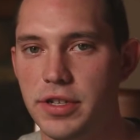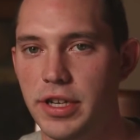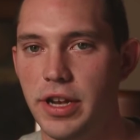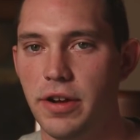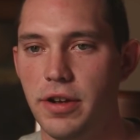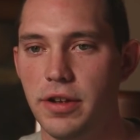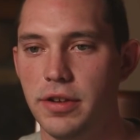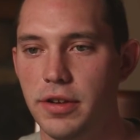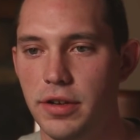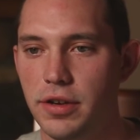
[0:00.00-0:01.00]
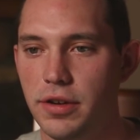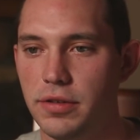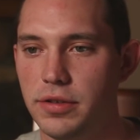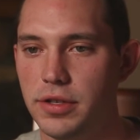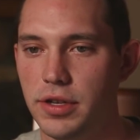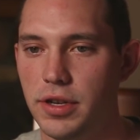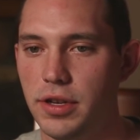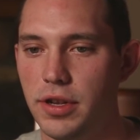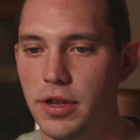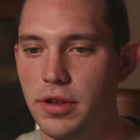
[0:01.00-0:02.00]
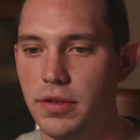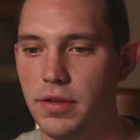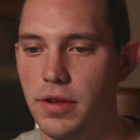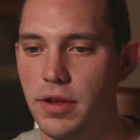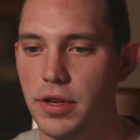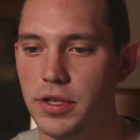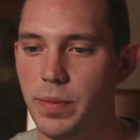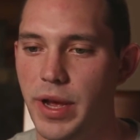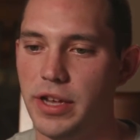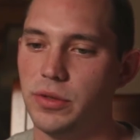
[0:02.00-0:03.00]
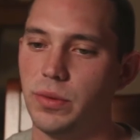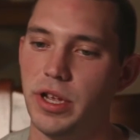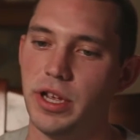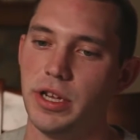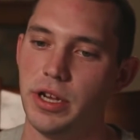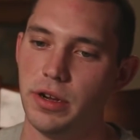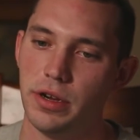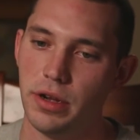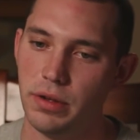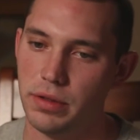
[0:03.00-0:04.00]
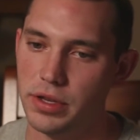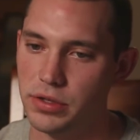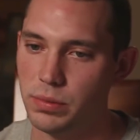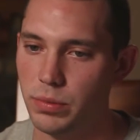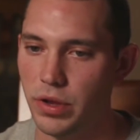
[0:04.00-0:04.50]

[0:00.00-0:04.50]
Sierra, you know, she passed away a year ago this